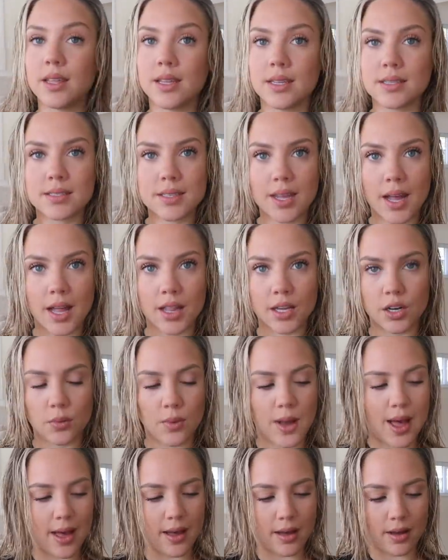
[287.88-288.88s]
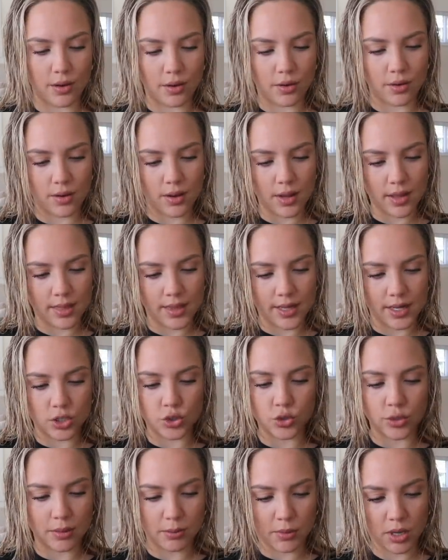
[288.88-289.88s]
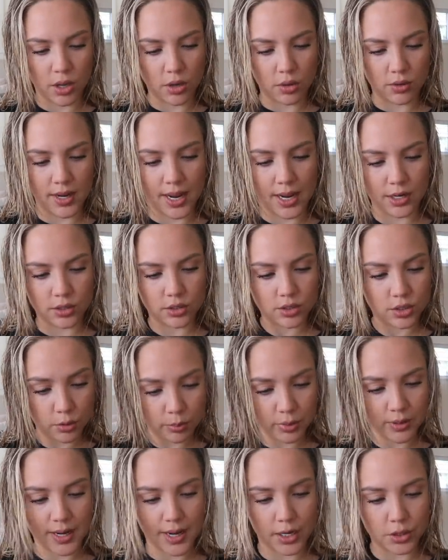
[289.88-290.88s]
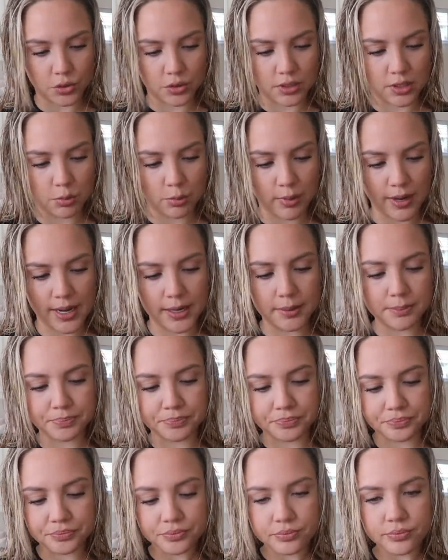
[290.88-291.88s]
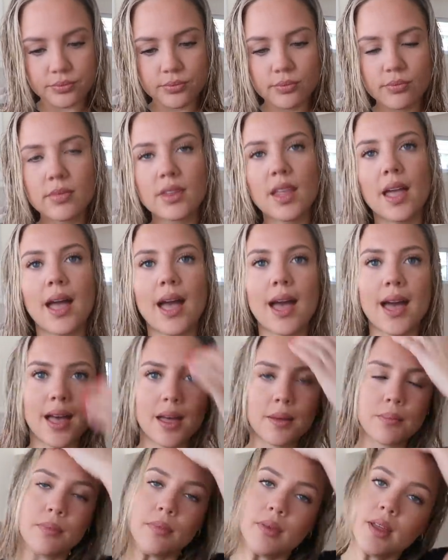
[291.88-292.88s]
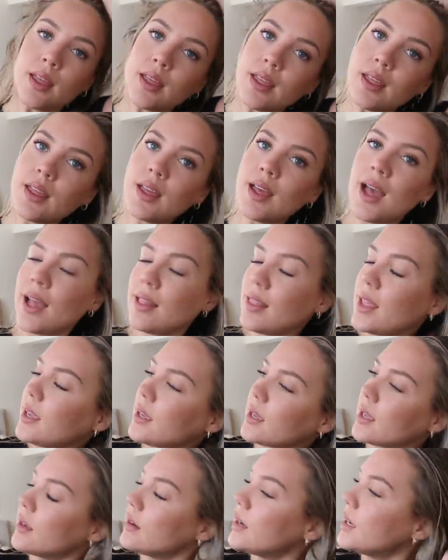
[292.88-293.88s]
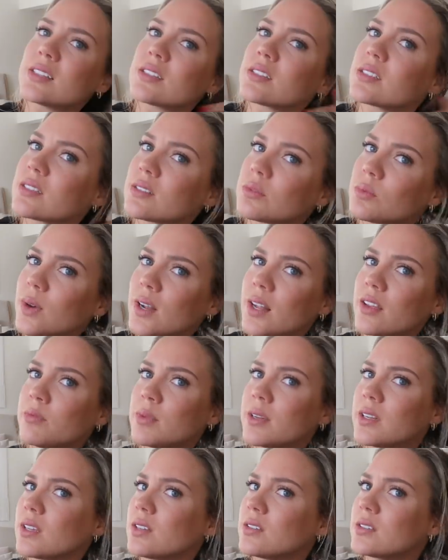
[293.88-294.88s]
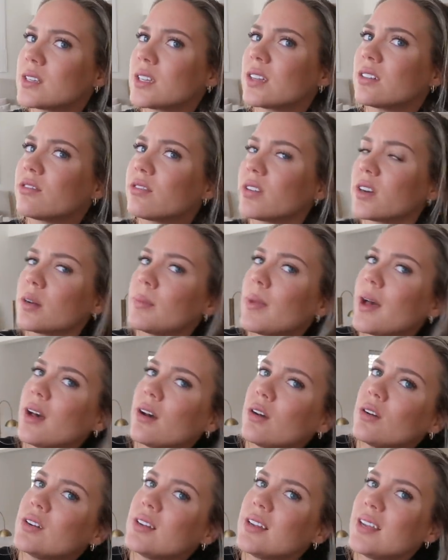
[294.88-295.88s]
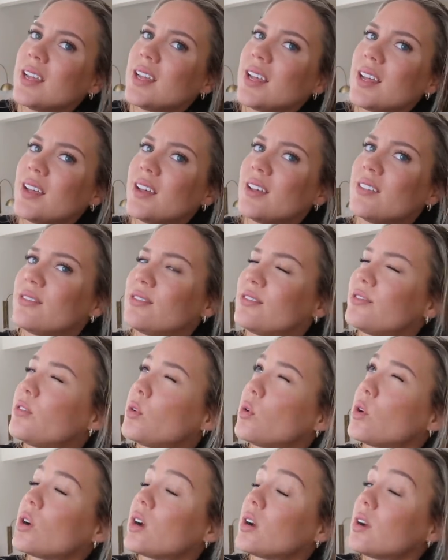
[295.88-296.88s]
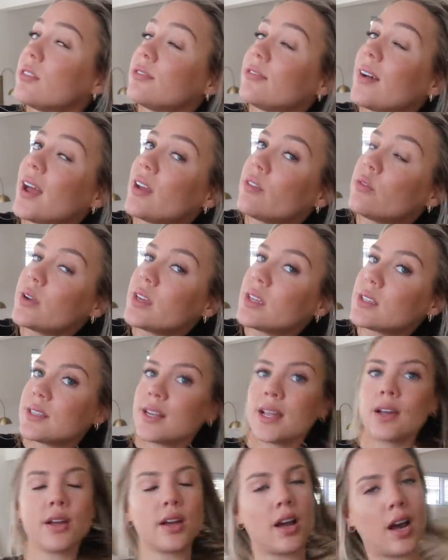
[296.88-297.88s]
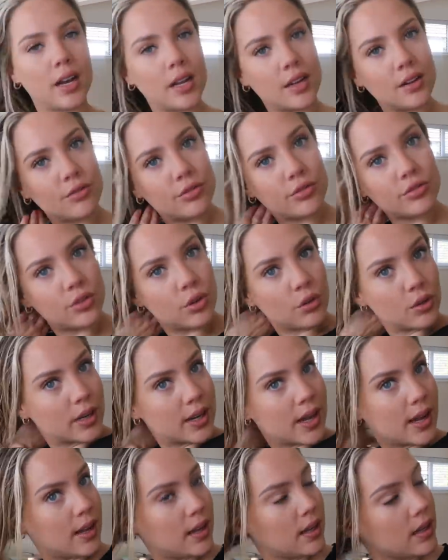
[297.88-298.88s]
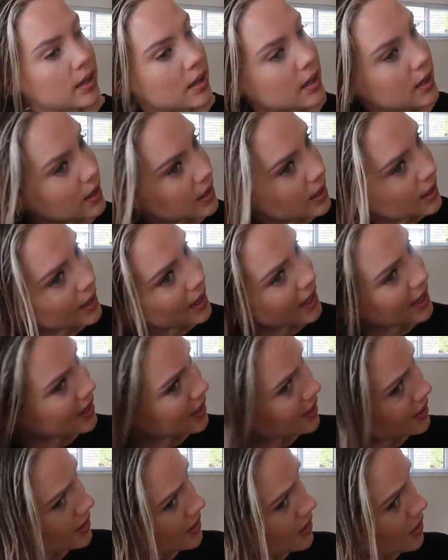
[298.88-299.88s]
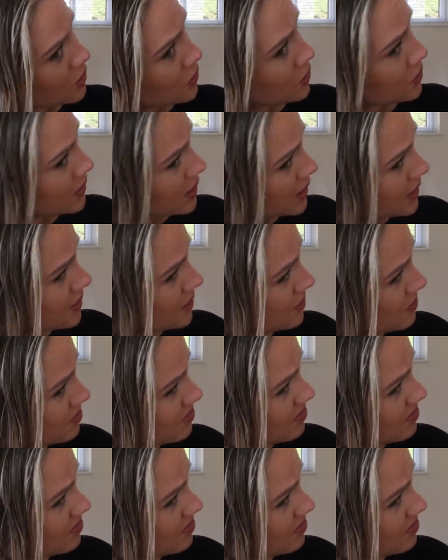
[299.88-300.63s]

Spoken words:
this Color Wow, the Dream Coat Supernatural Spray. I like it. It's what I've been using for about 4 or 5 weeks now. I got it in Florida. And you're only